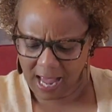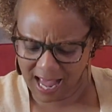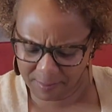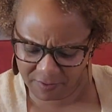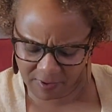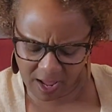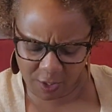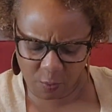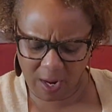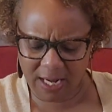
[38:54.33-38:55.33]
I'm
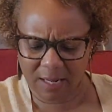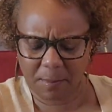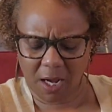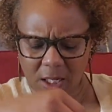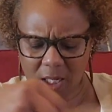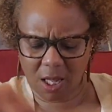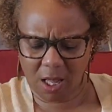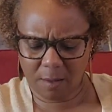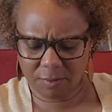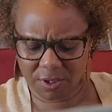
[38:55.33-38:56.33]
evaluating my
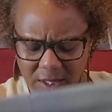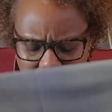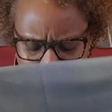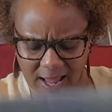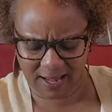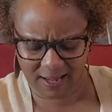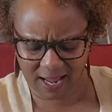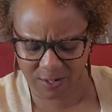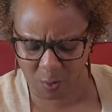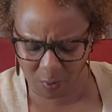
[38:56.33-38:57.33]
clubs.
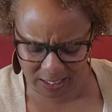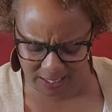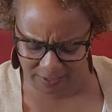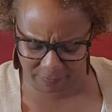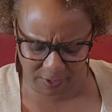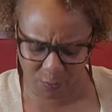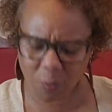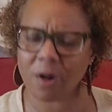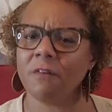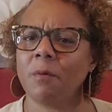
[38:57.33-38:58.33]
I don't want to give either
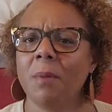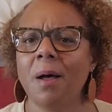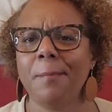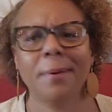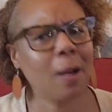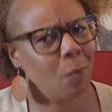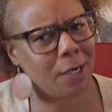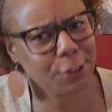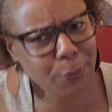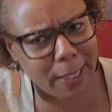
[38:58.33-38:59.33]
one of them up, but I want
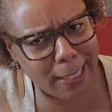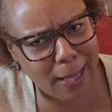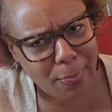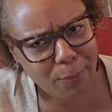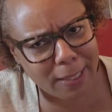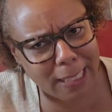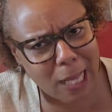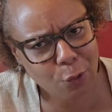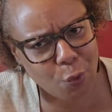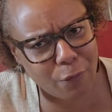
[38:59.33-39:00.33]
to join another one, and I
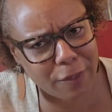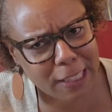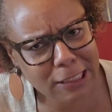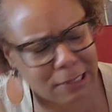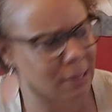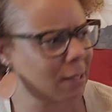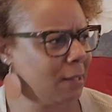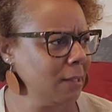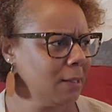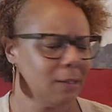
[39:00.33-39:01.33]
don't know if
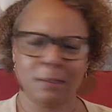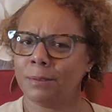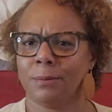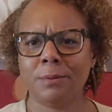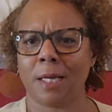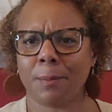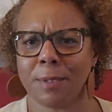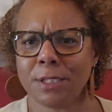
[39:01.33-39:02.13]
that'll be